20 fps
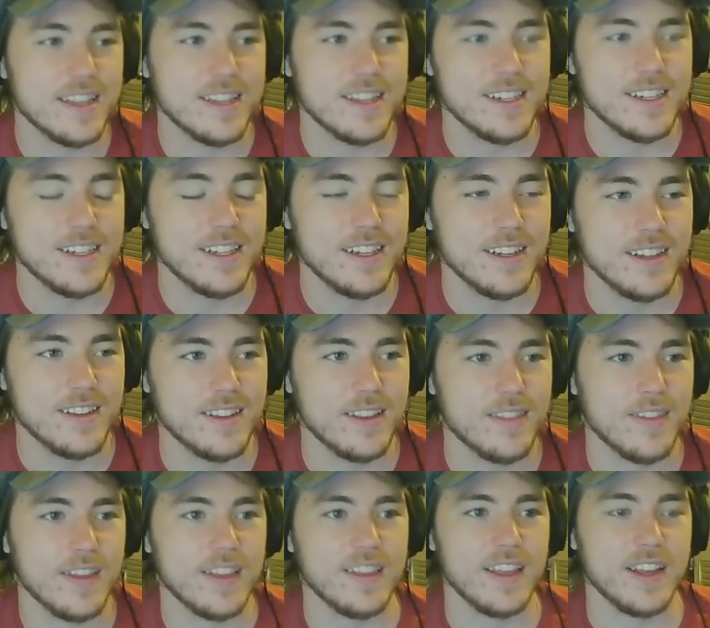the
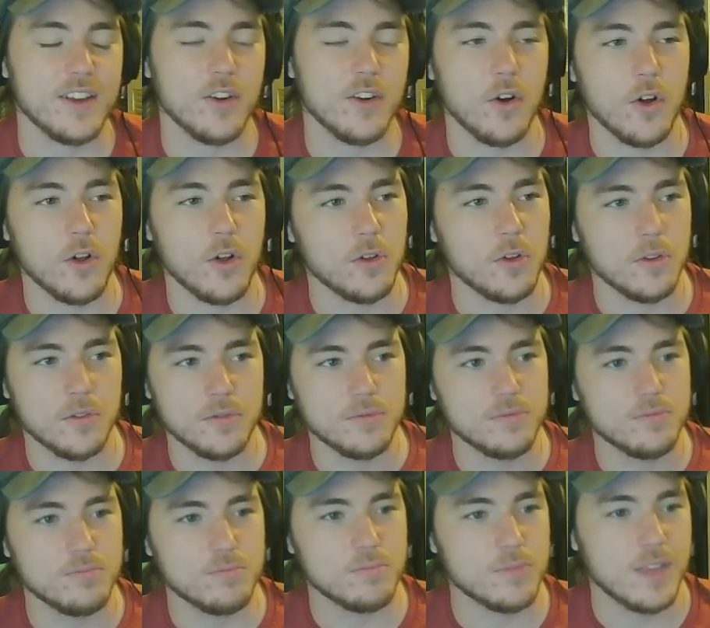thing like all
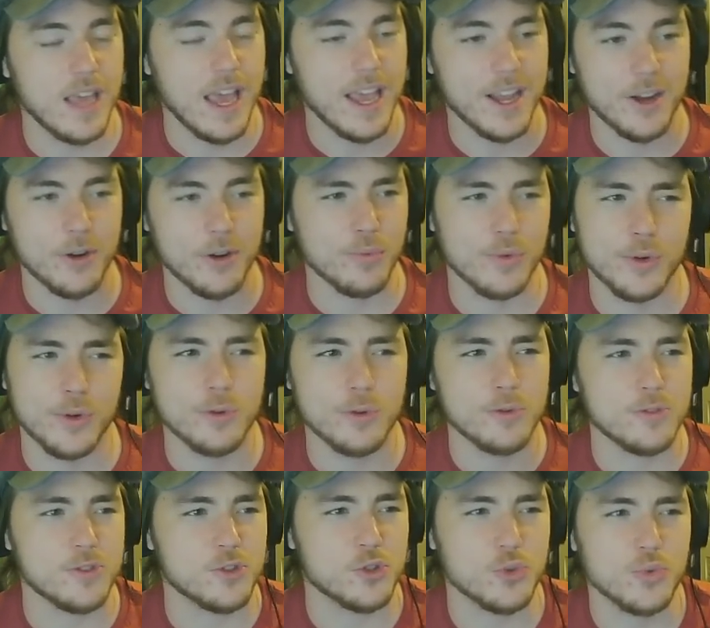
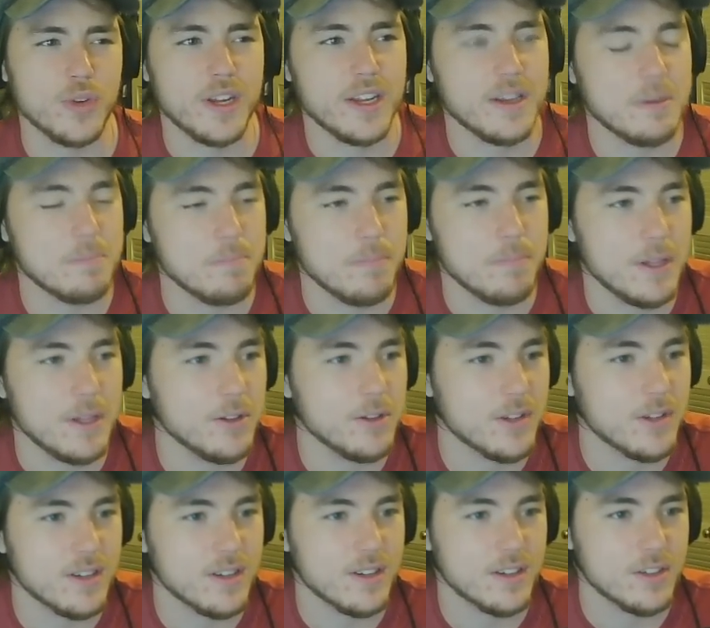kangaroos drink
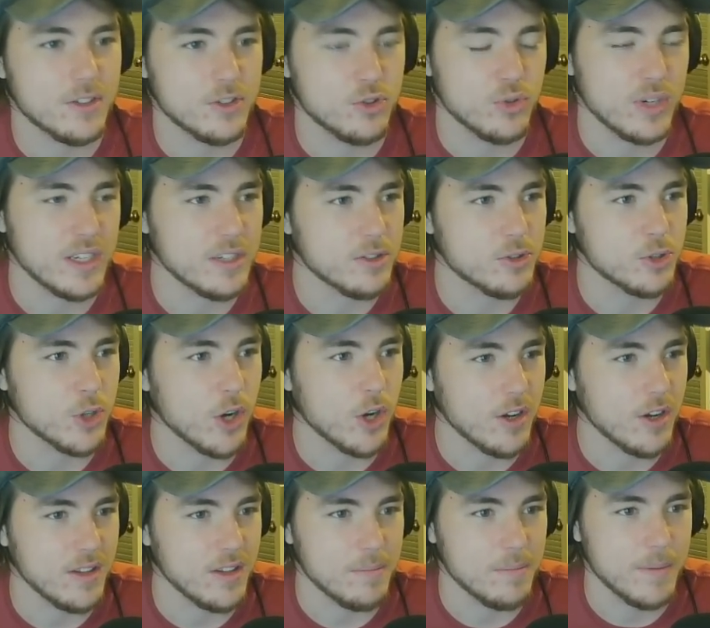milk, drink
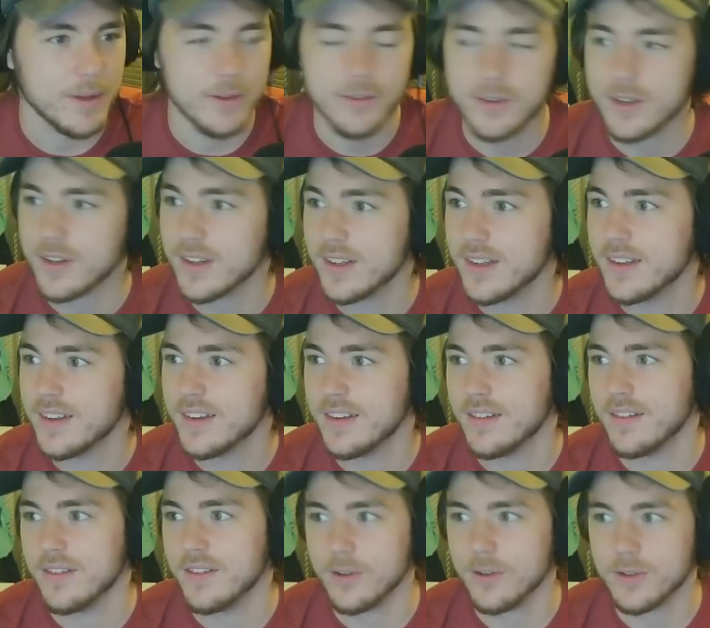chocolate milk
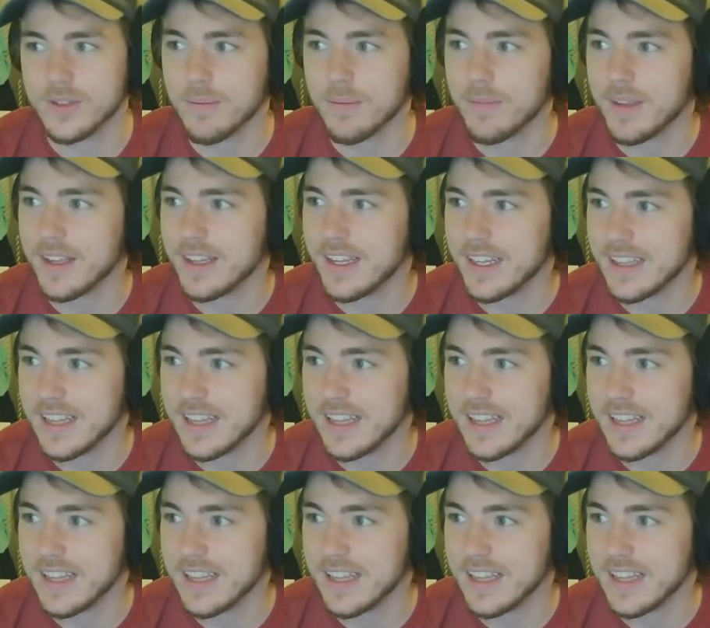or something like